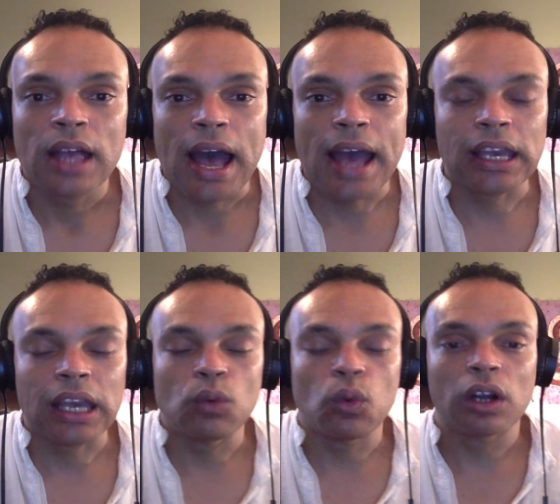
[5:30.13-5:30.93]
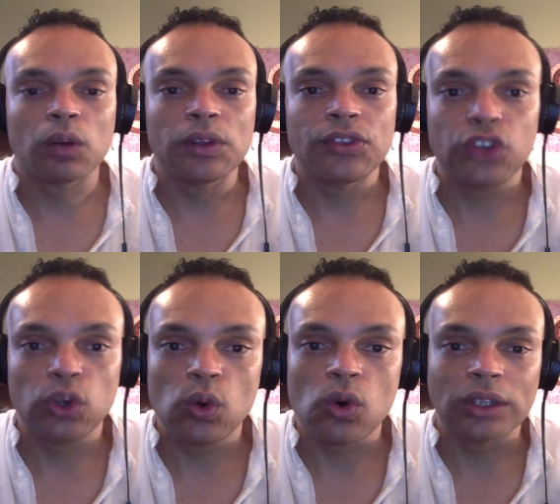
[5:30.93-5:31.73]
I can work with
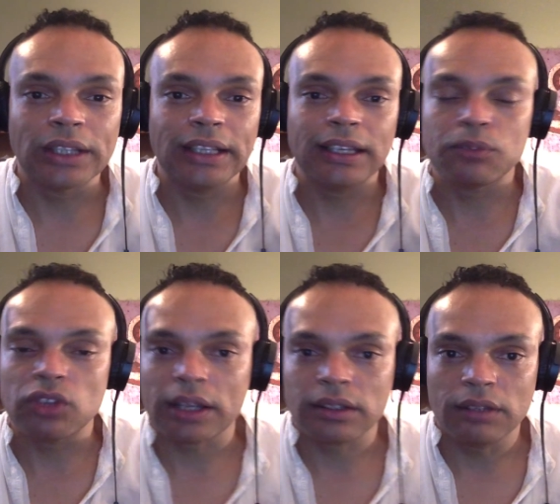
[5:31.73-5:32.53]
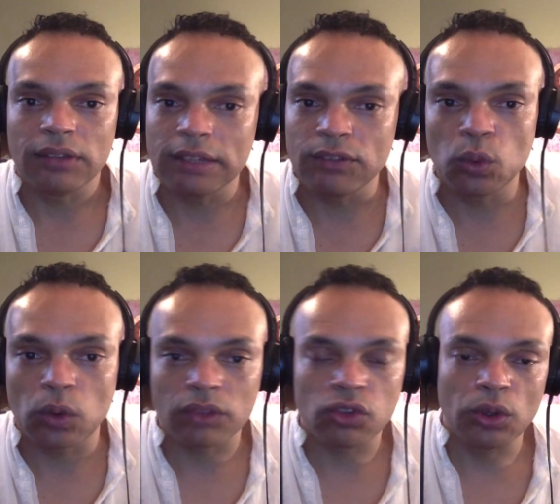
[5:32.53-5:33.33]
you on any objective. And if you
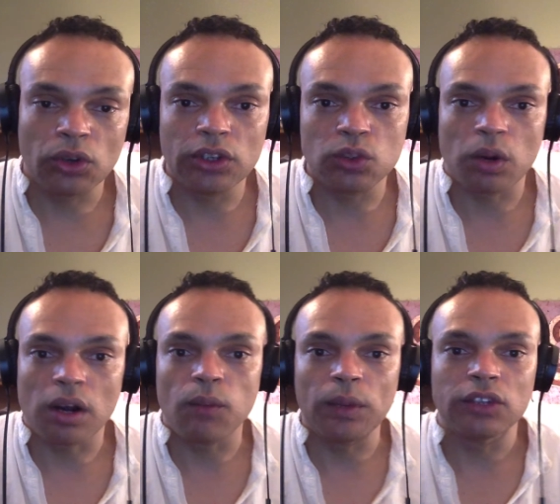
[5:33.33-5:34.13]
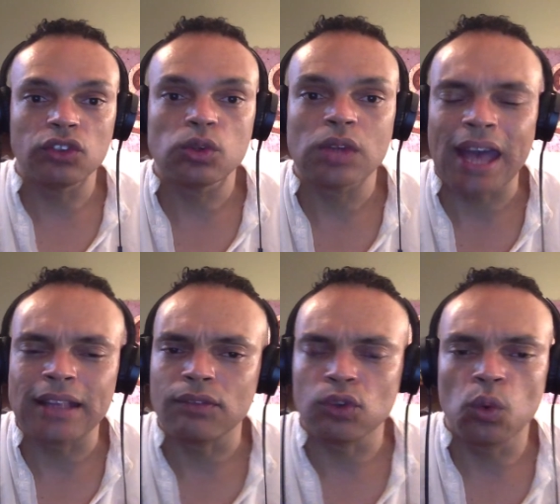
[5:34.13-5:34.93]
want to increase wealth, we can do that.
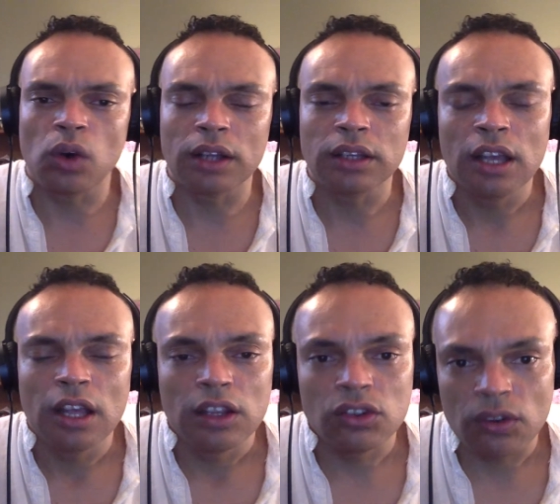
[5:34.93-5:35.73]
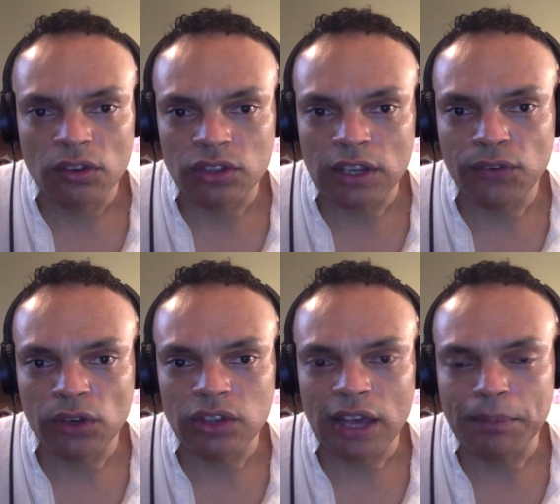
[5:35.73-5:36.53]
If you want, say, for
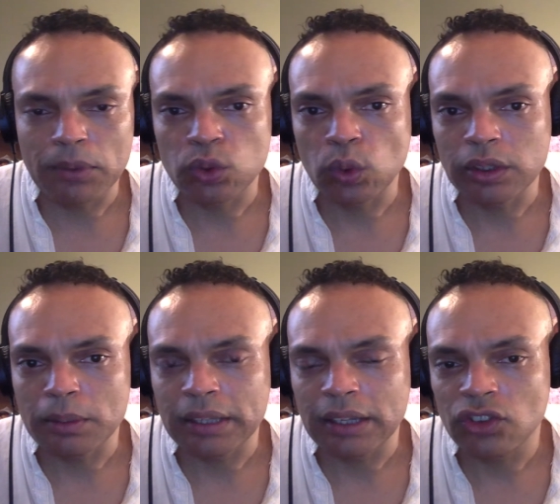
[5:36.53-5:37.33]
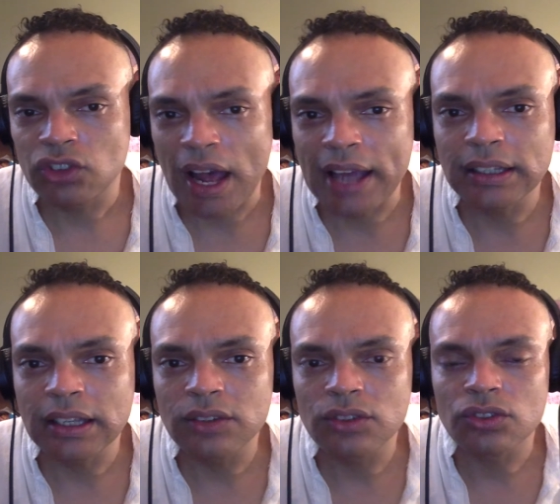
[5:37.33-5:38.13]
example, to eliminate
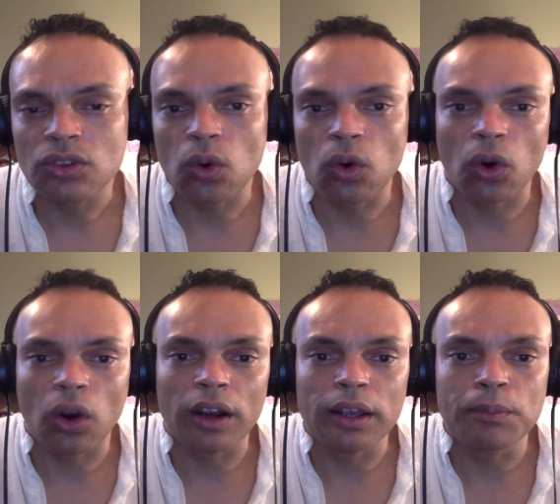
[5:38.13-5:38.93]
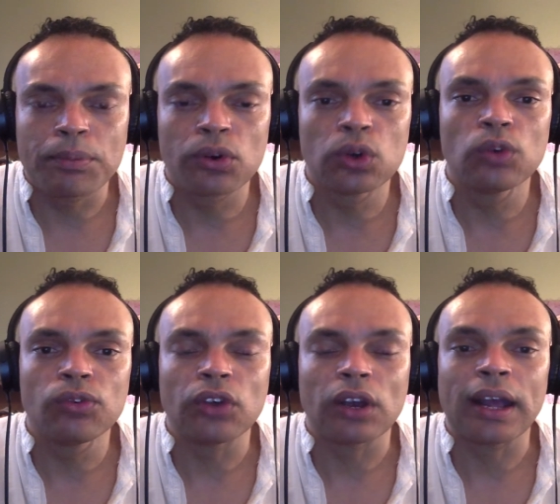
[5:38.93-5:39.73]
shyness or
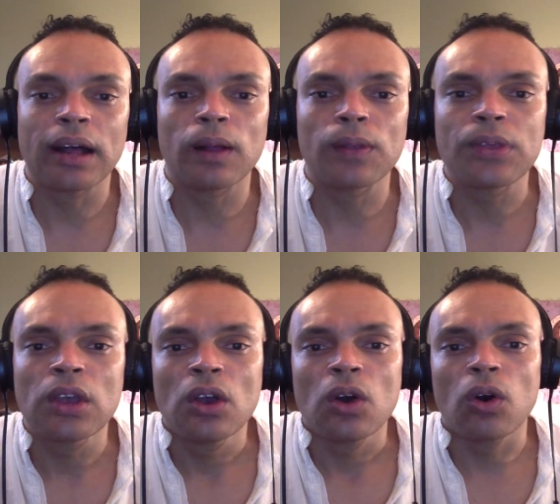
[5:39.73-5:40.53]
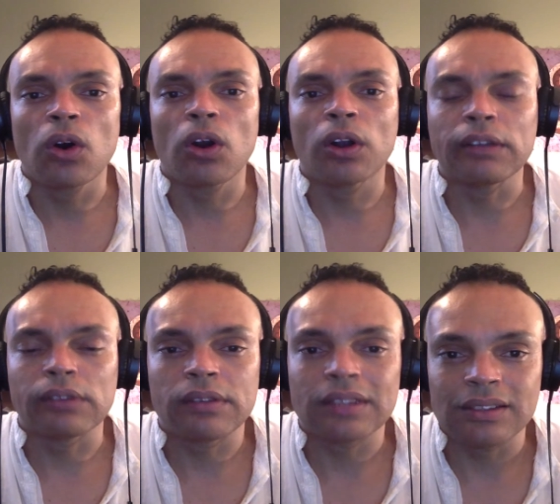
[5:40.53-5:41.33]
improve your health or get
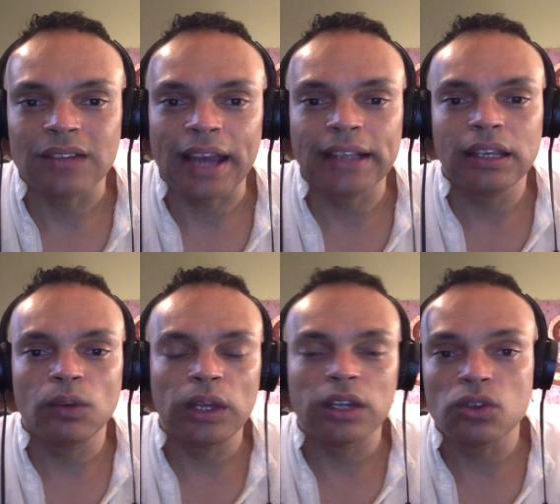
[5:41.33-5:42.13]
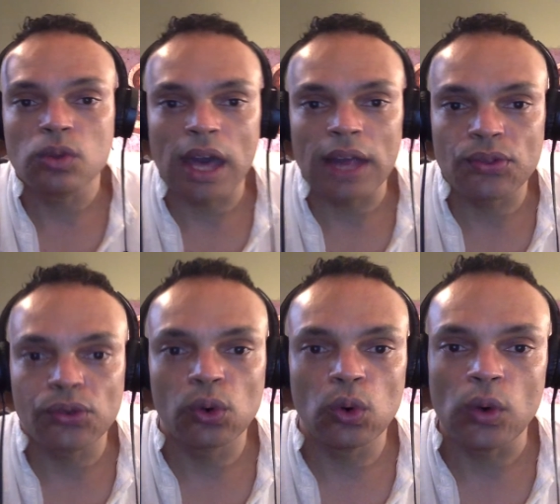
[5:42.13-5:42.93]
rid of anxiety, we can do that
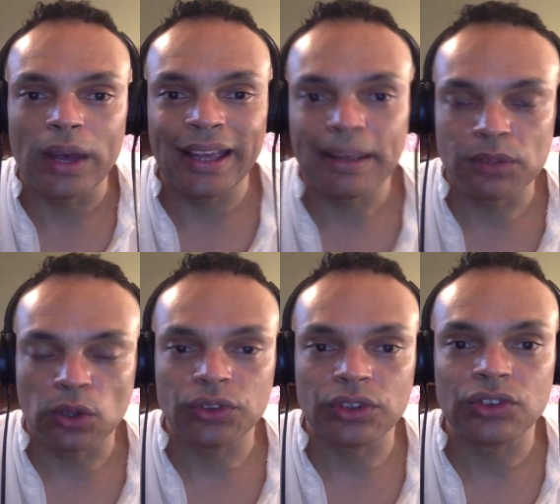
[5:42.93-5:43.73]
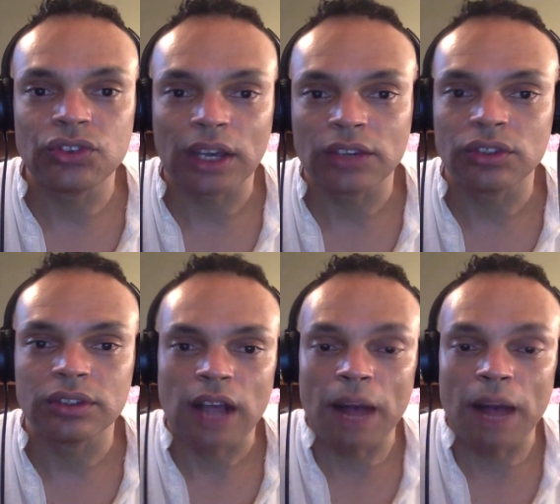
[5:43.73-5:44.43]
through a hypnosis session.